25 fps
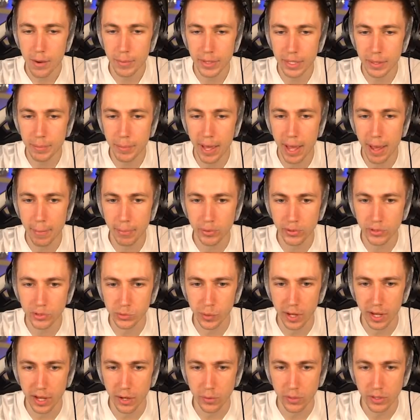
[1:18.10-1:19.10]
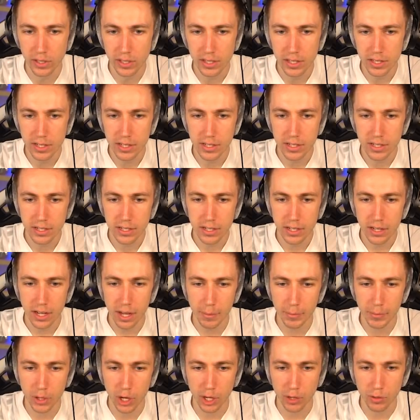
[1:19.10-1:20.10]
And we need pepper as well.
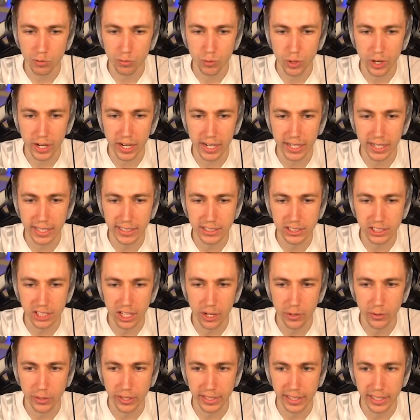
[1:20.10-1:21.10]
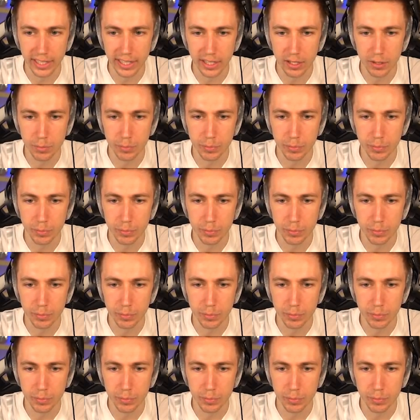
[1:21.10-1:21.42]
I'm going really slowly here,